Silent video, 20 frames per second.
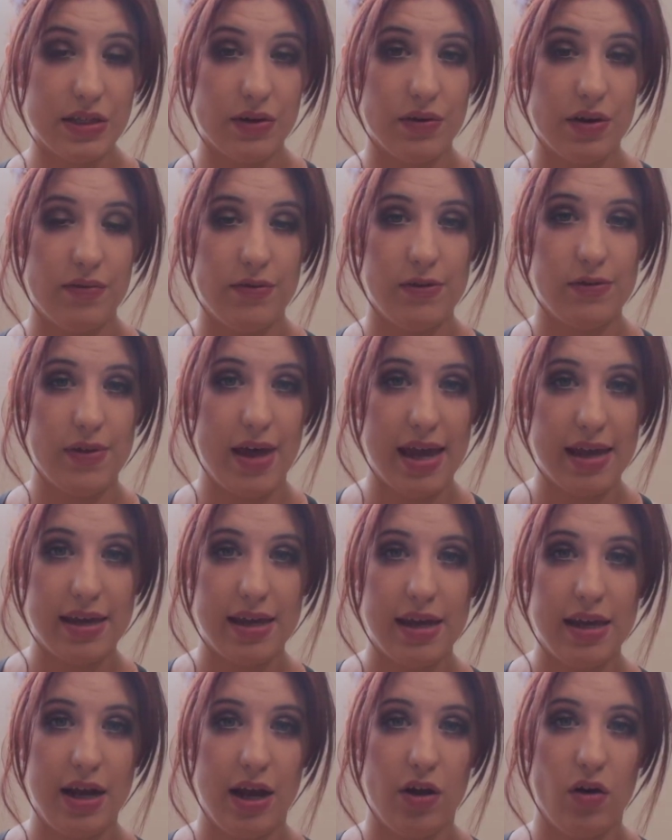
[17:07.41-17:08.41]
So if you
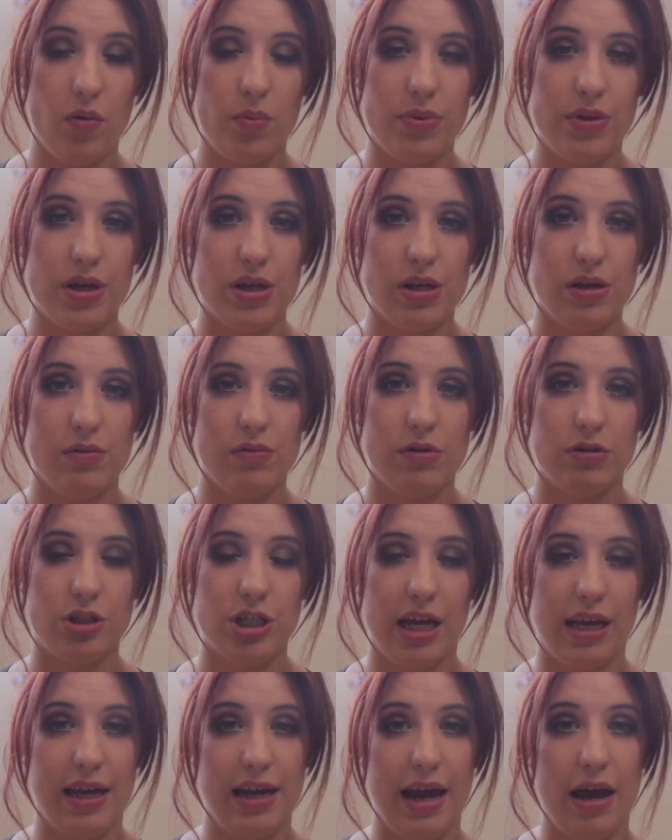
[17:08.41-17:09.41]
like it, I hope that you will
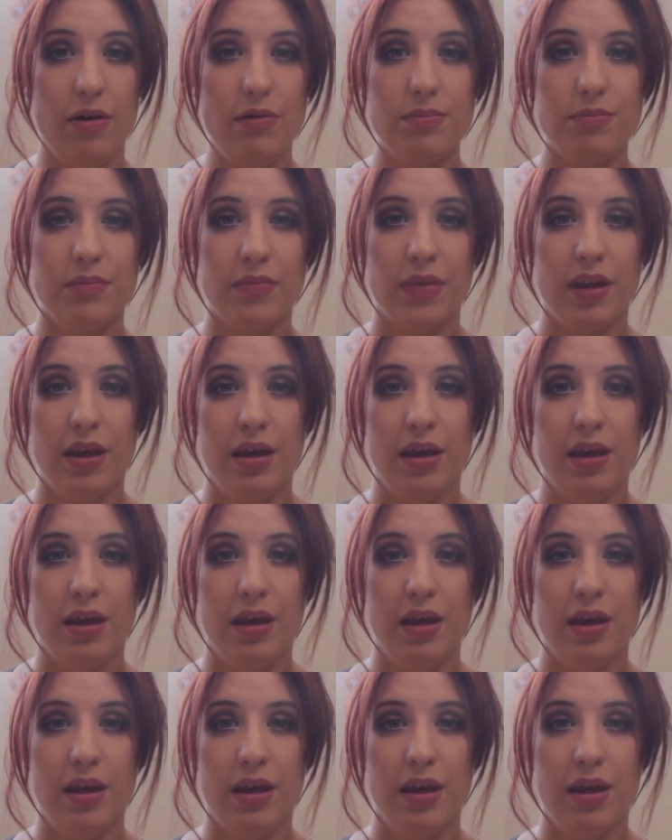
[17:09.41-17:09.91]
check it out.